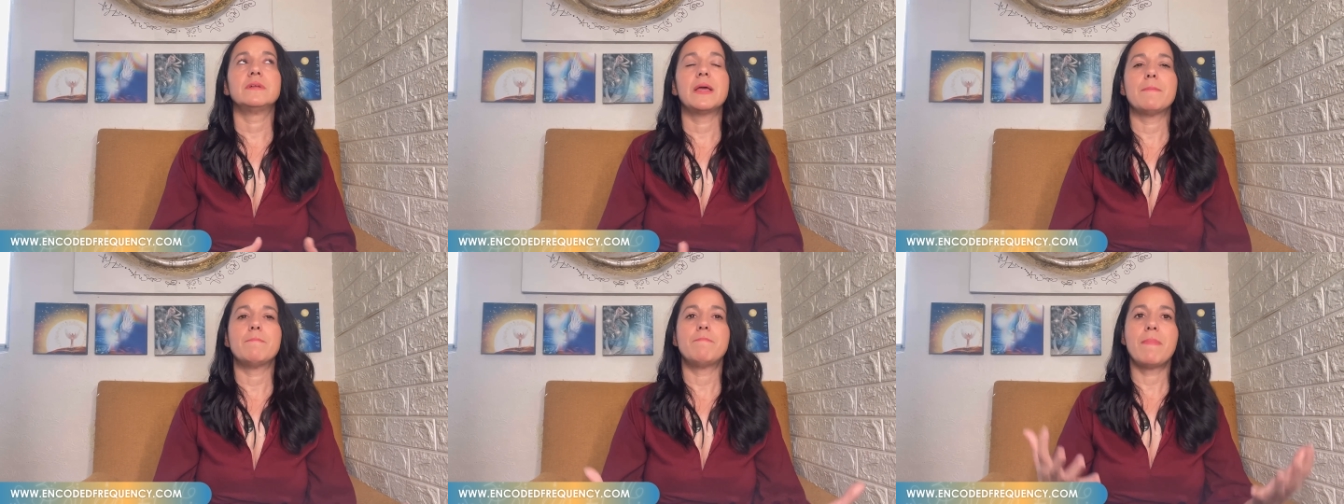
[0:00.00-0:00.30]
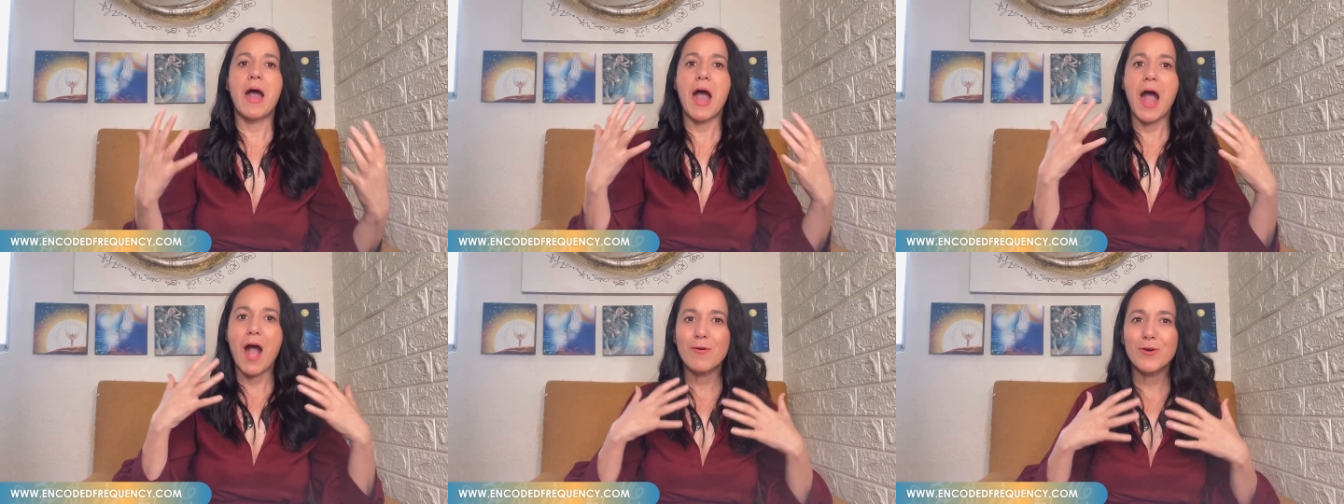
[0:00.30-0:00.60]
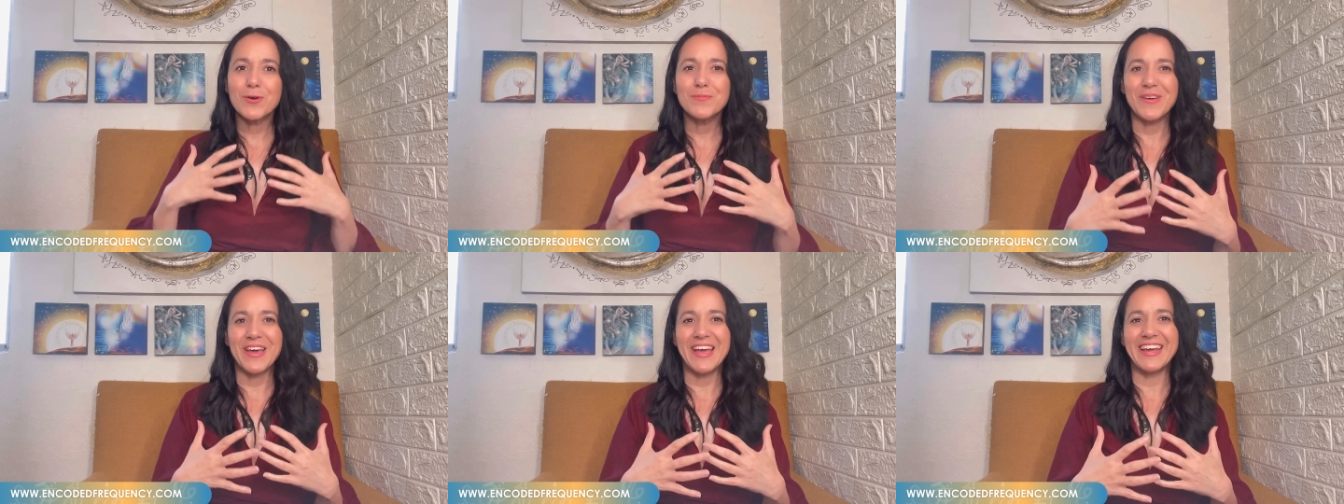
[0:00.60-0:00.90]

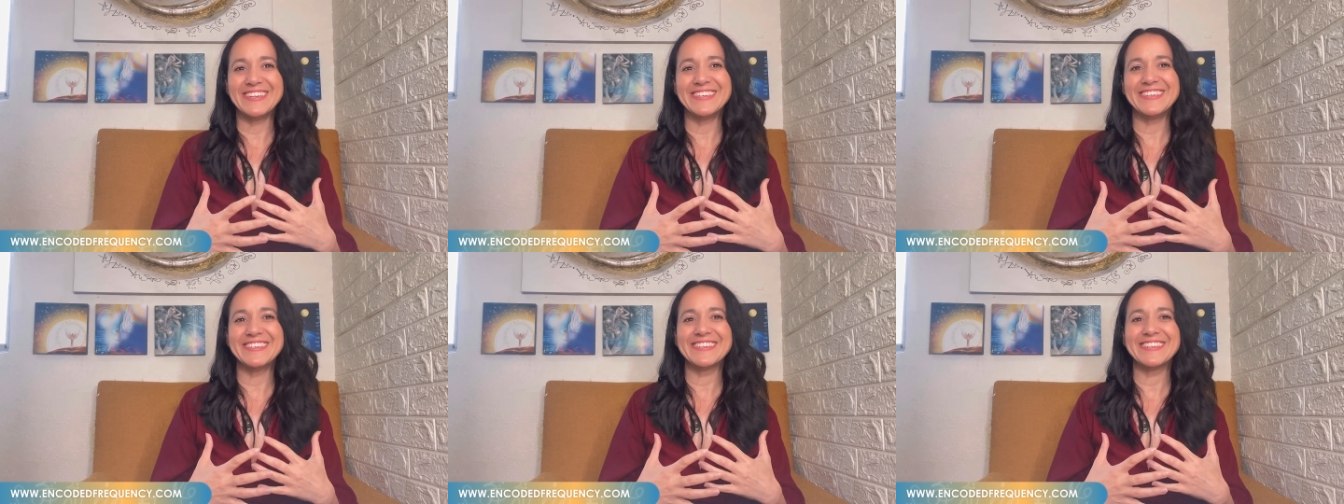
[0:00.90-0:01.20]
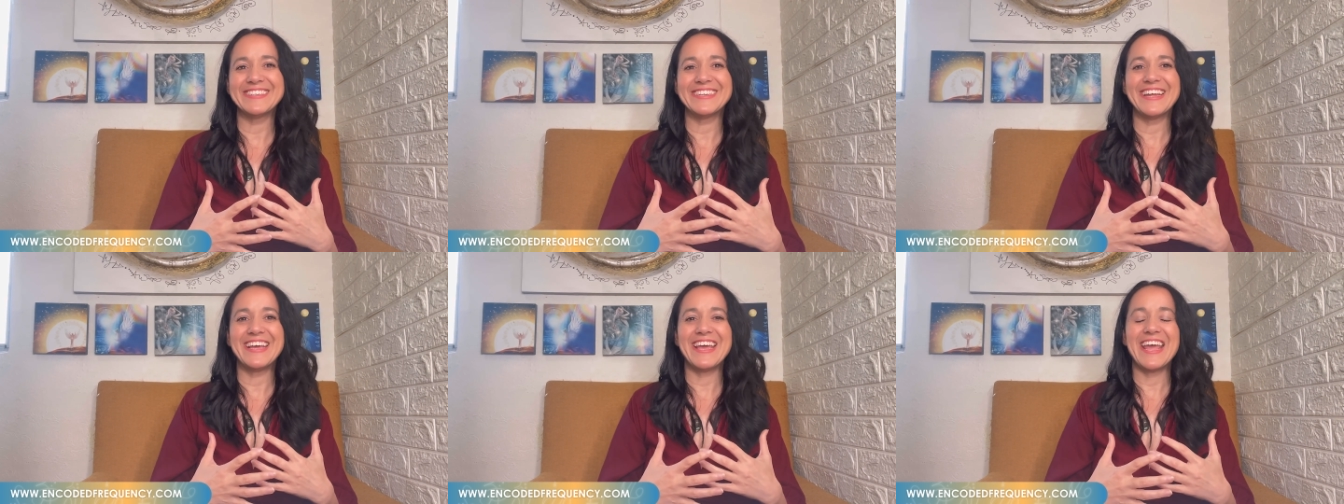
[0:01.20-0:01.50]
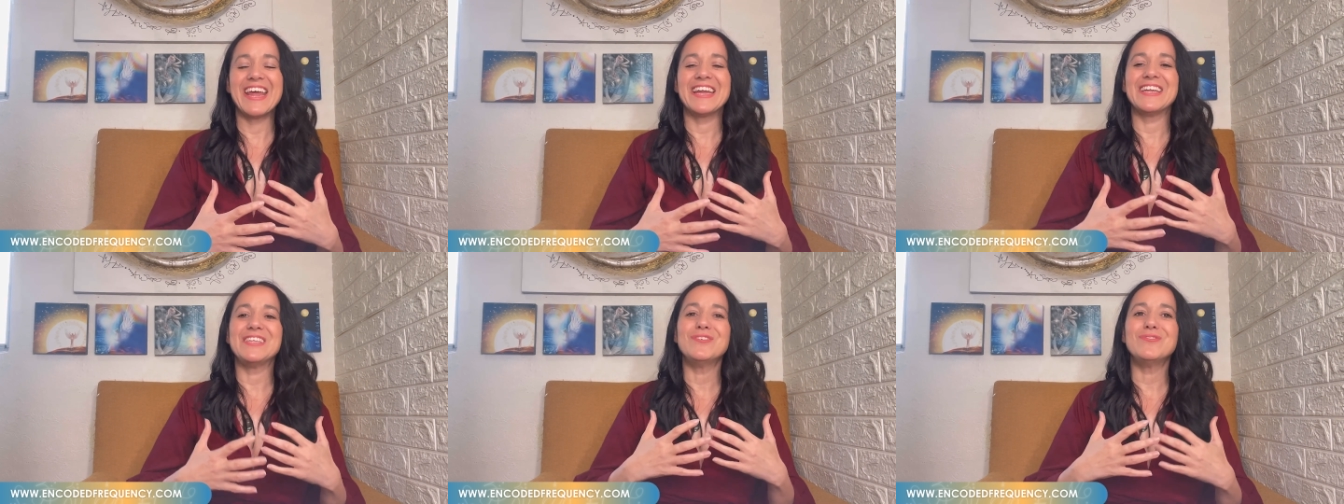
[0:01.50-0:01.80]
empowerment
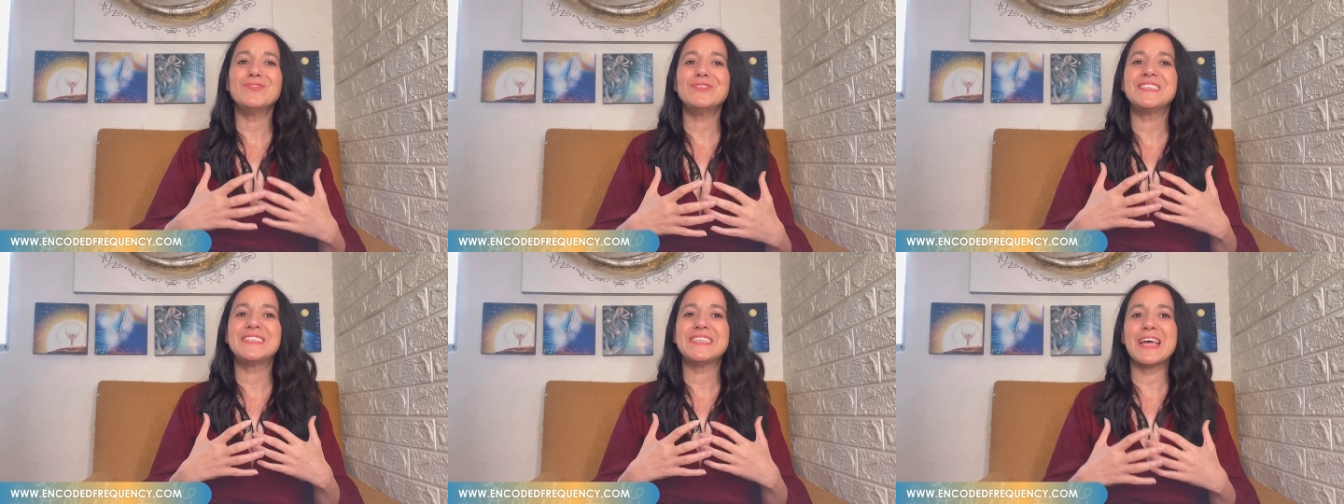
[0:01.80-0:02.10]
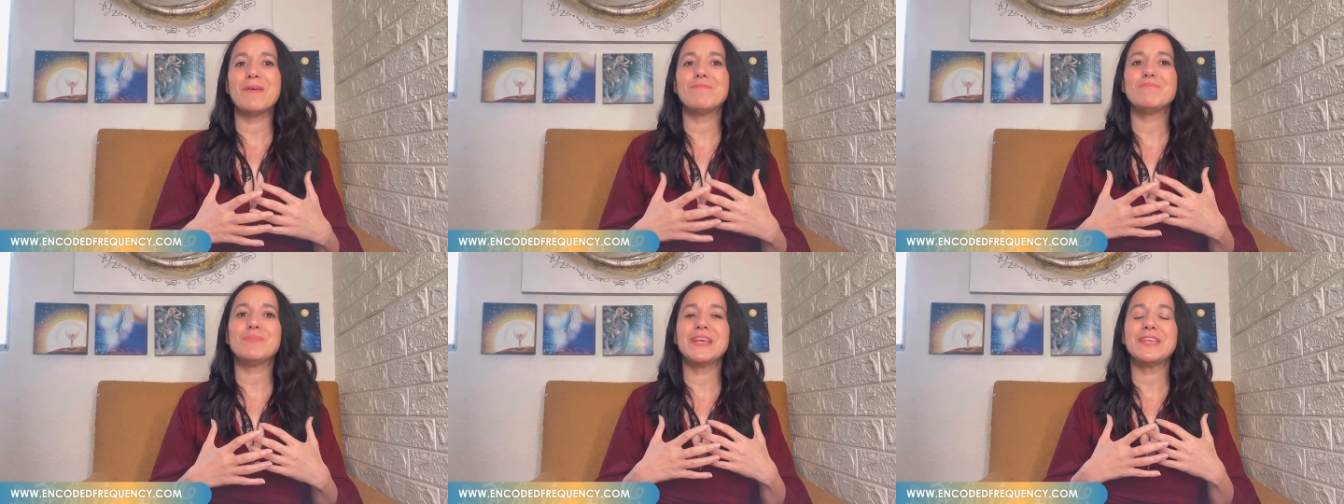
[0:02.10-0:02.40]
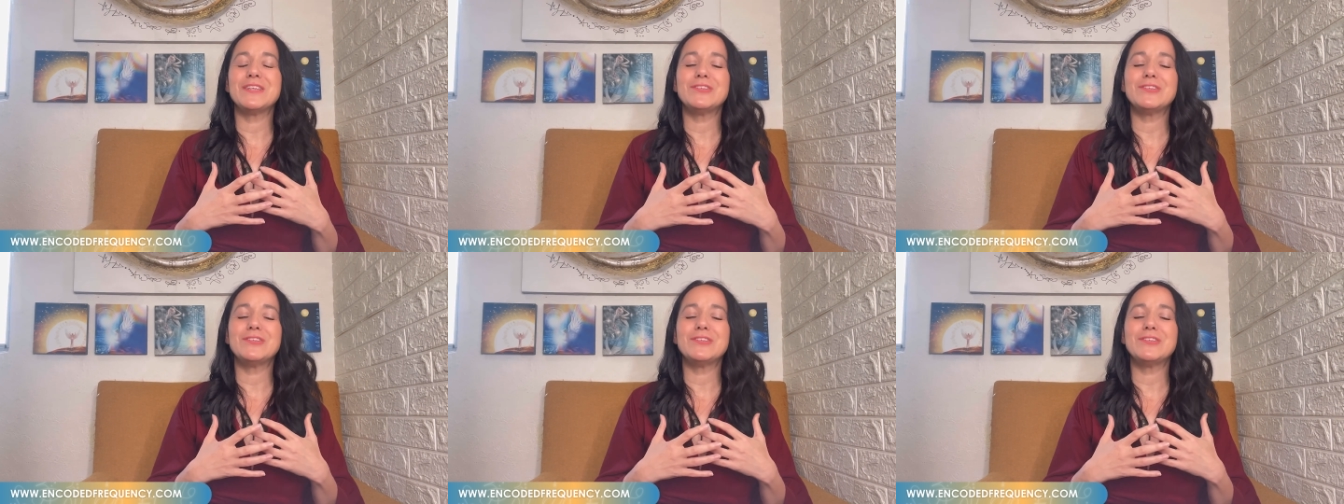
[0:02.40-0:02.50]
and you step